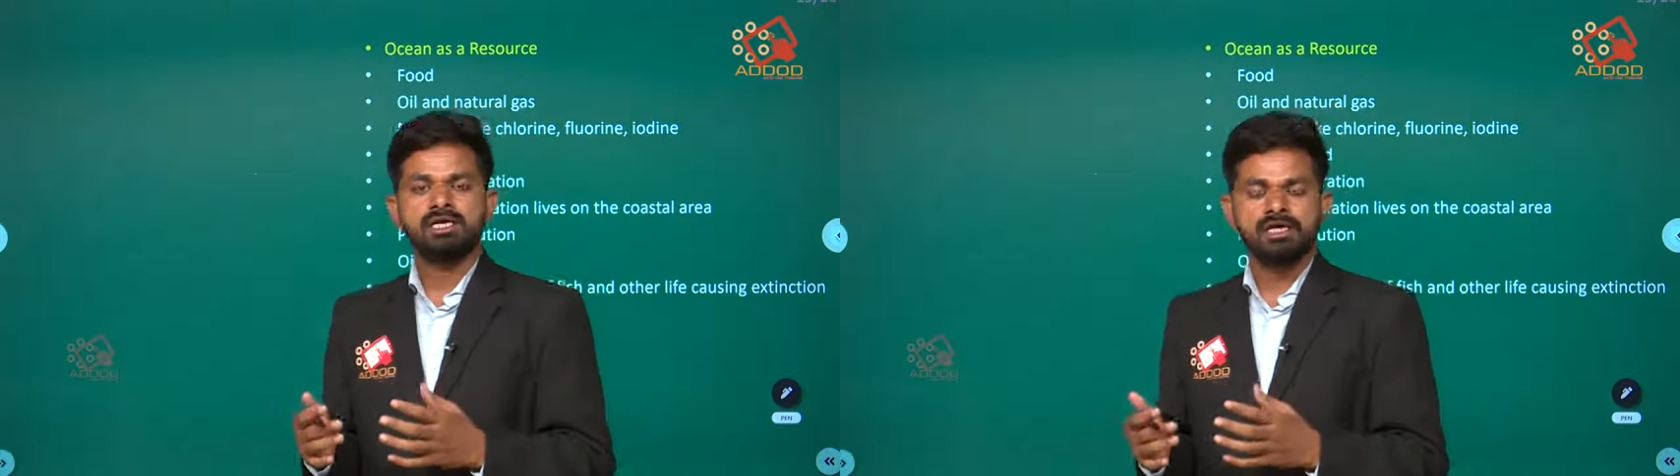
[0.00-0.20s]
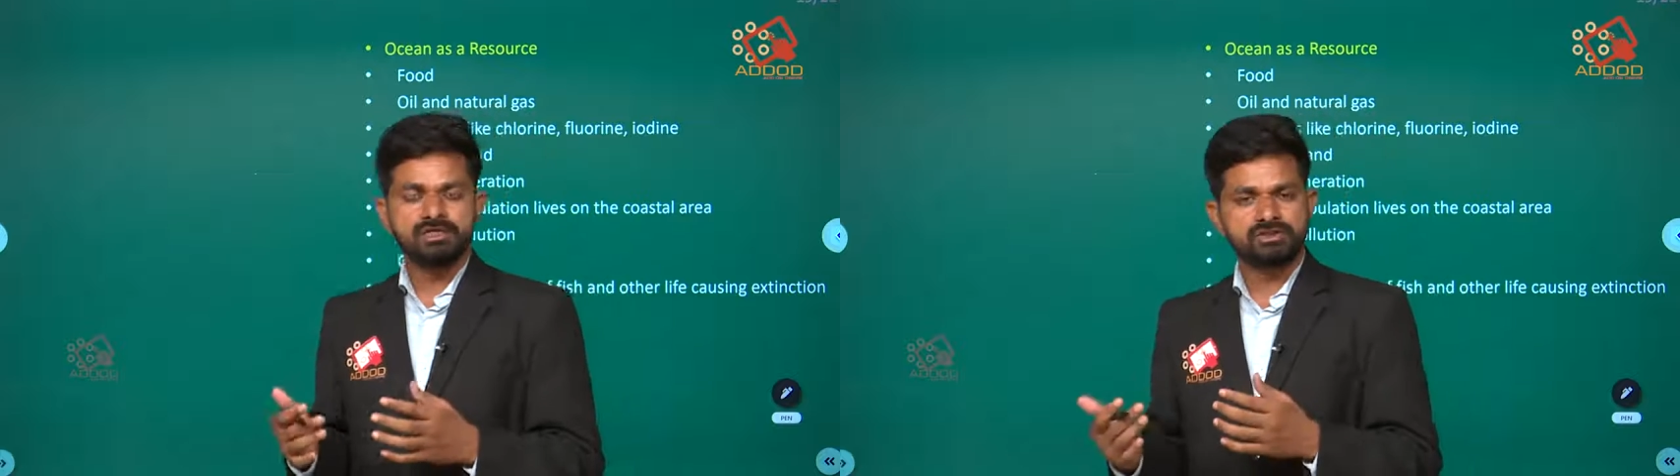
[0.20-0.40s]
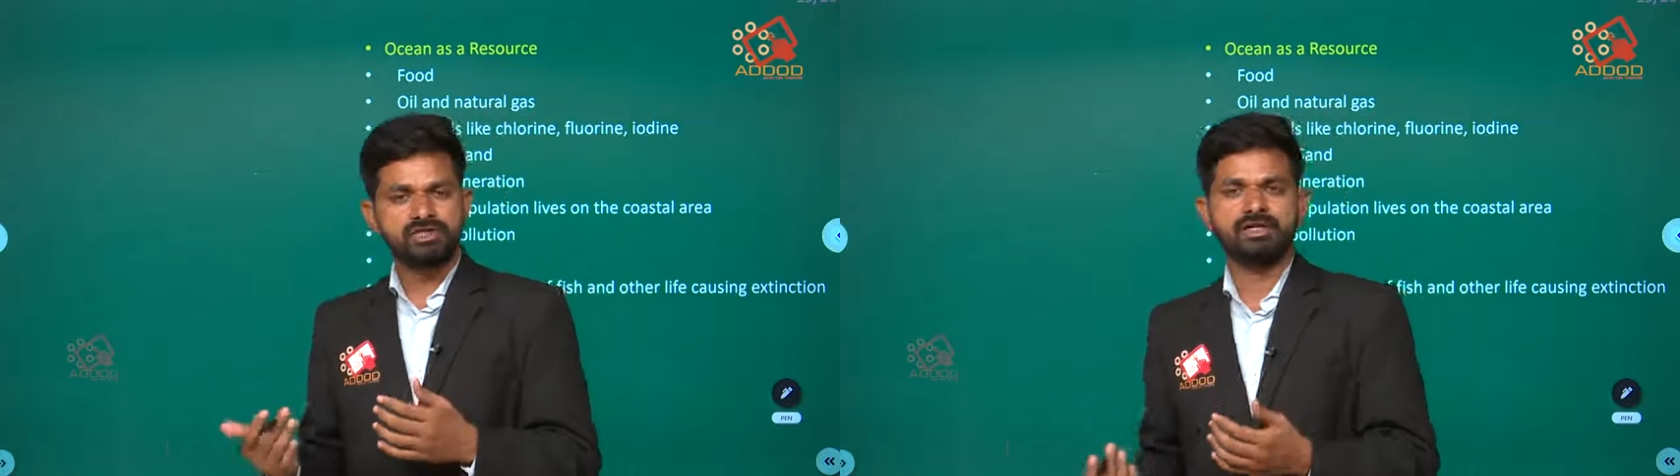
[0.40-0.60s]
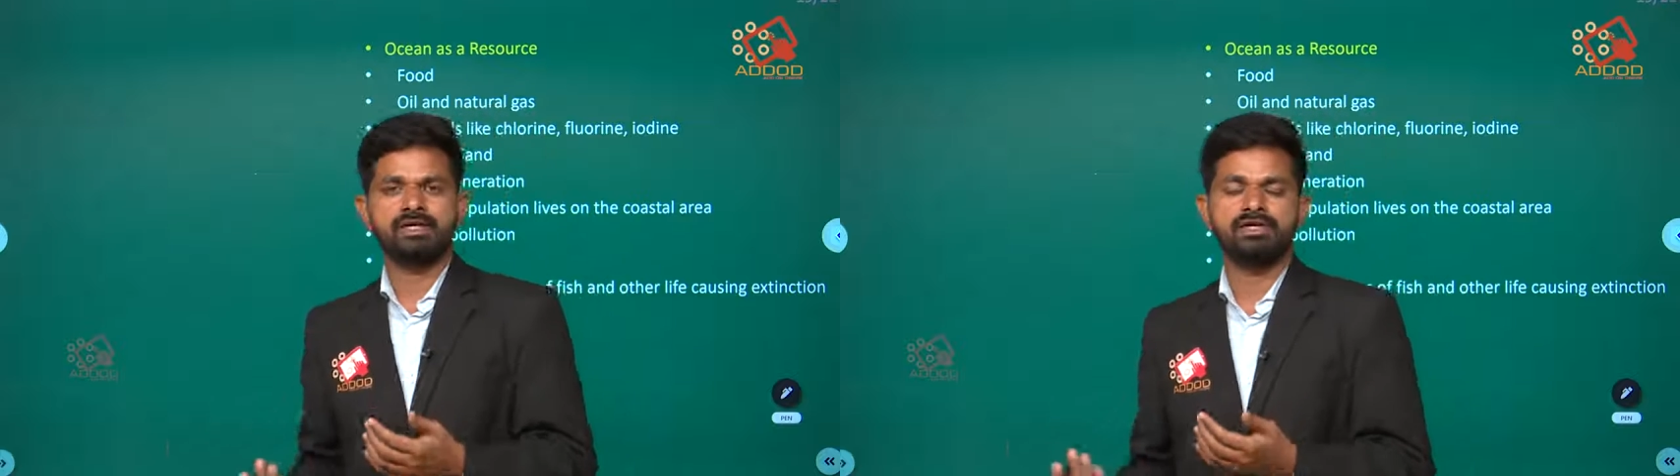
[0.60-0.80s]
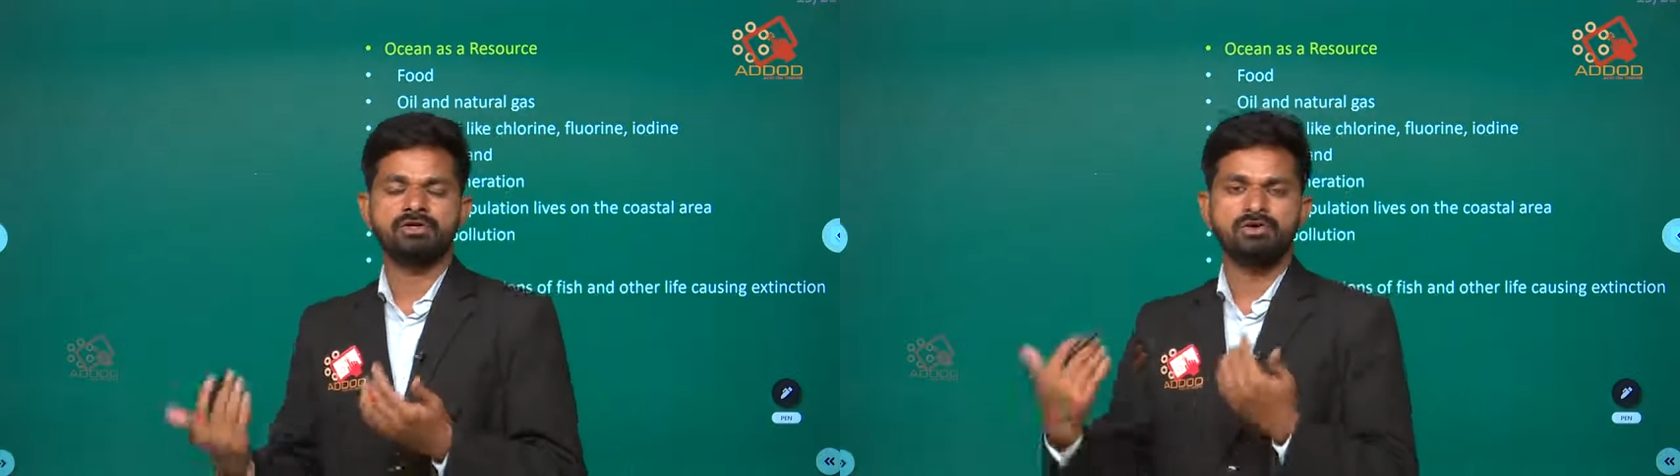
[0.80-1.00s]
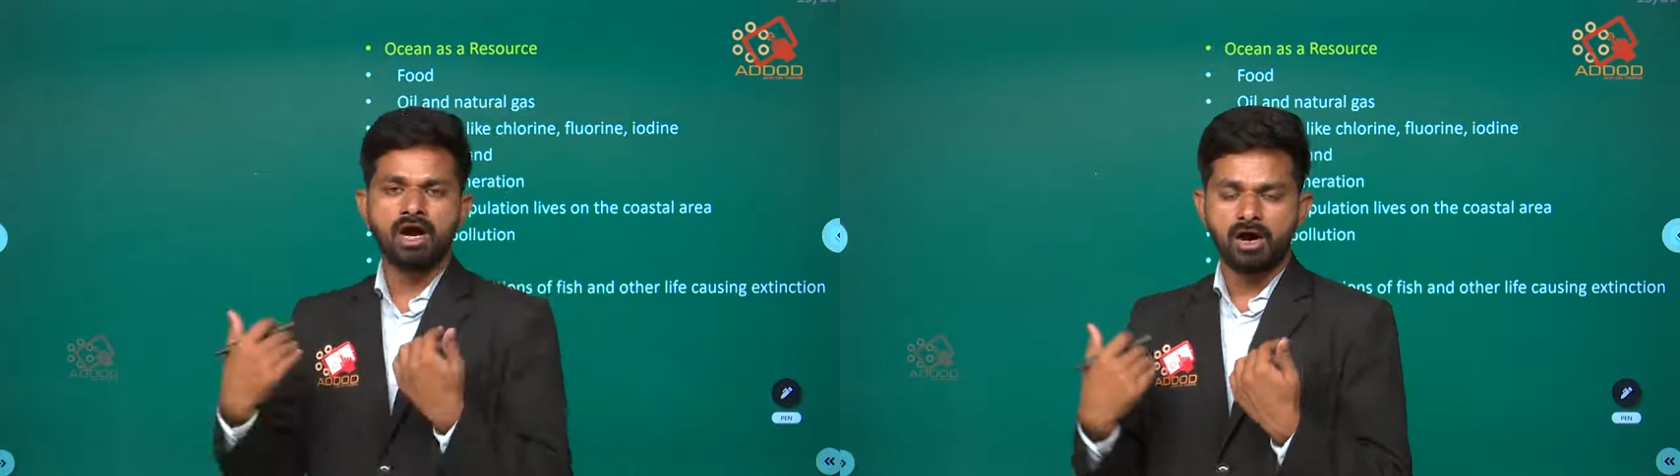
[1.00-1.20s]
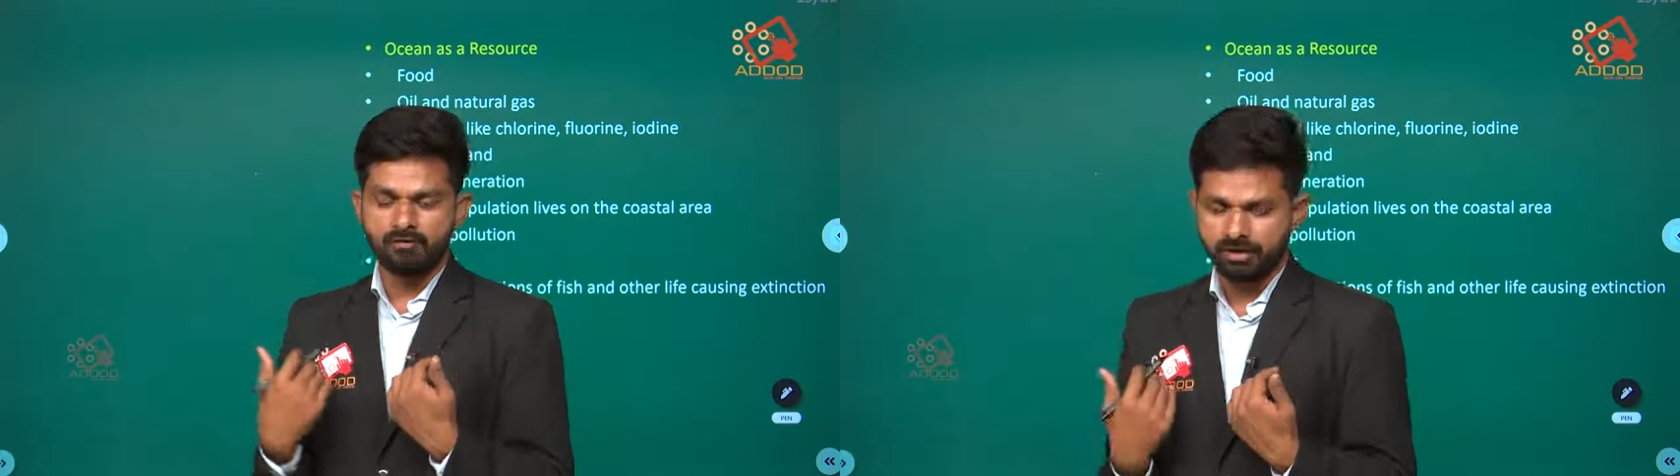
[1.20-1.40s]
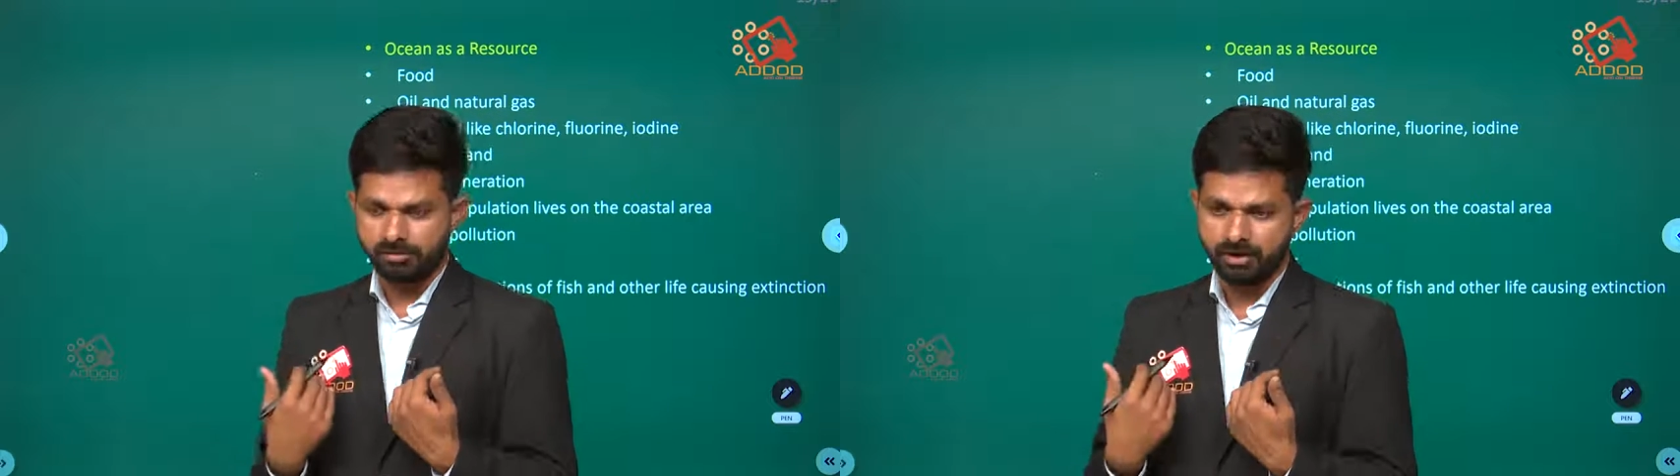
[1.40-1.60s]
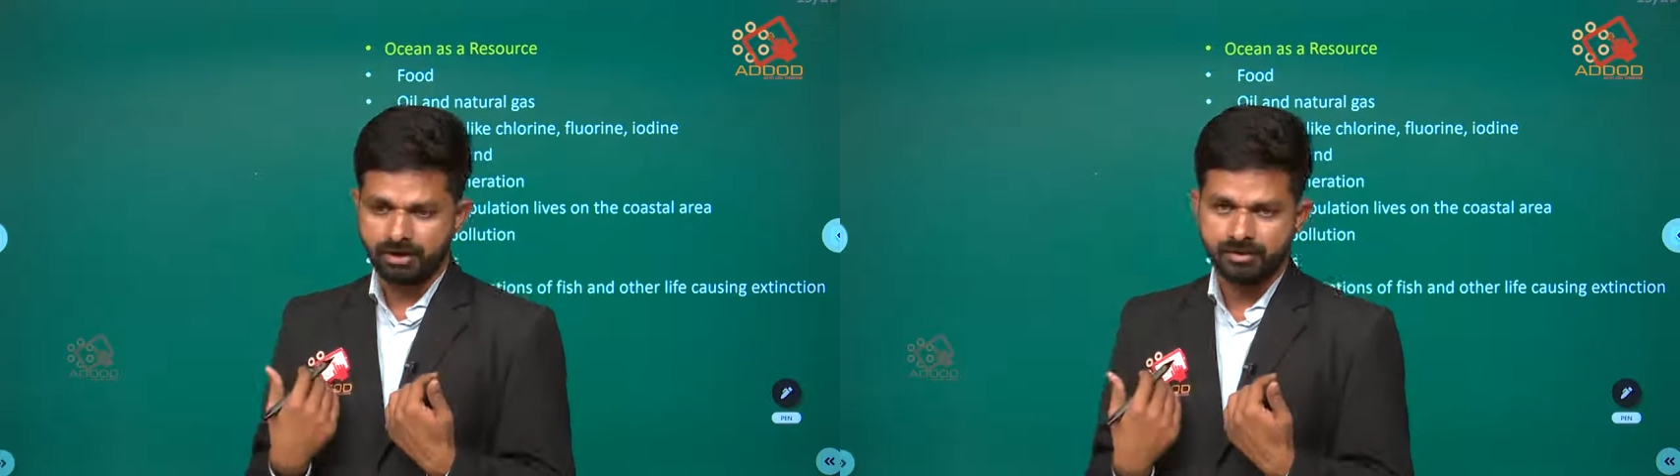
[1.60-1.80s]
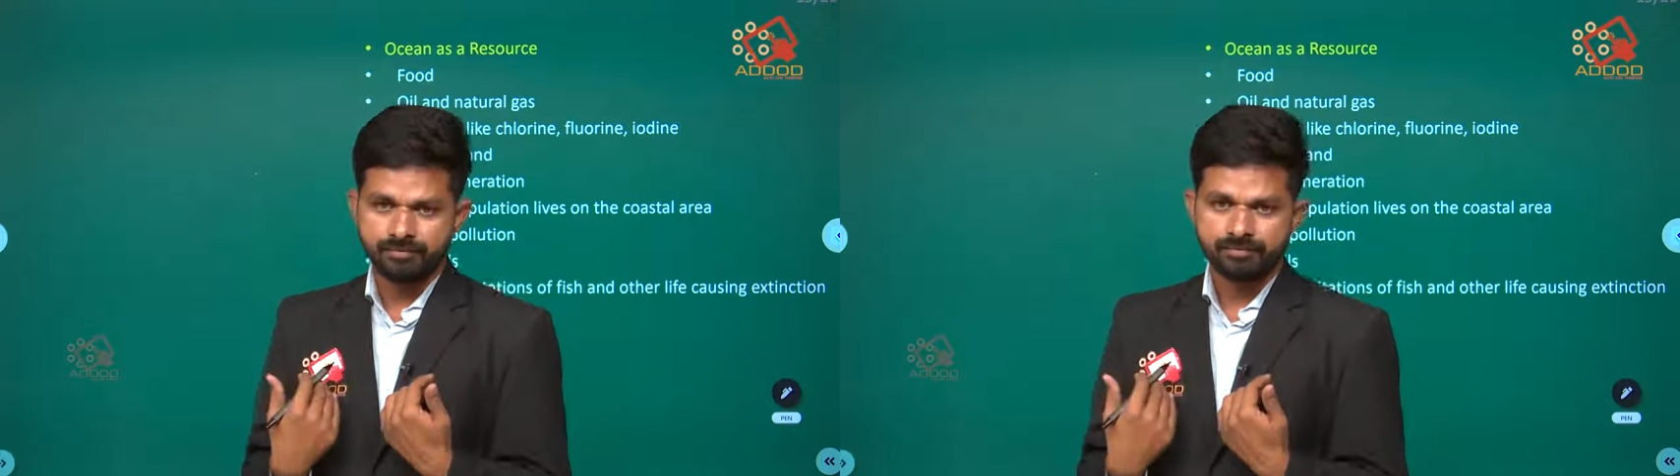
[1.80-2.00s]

is taken into our body.